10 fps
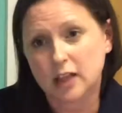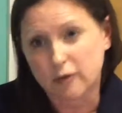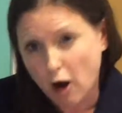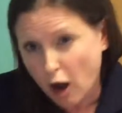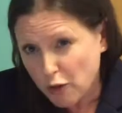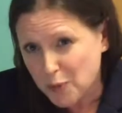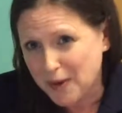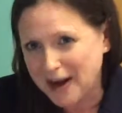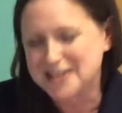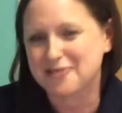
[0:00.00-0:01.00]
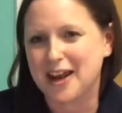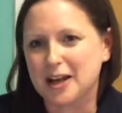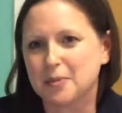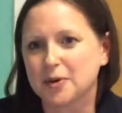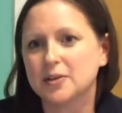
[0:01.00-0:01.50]
There are other brands
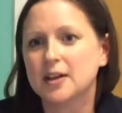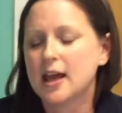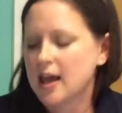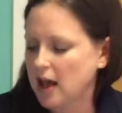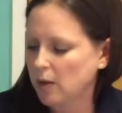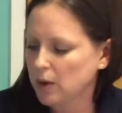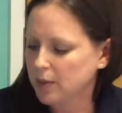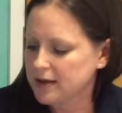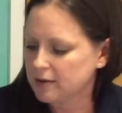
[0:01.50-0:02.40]
available, and we would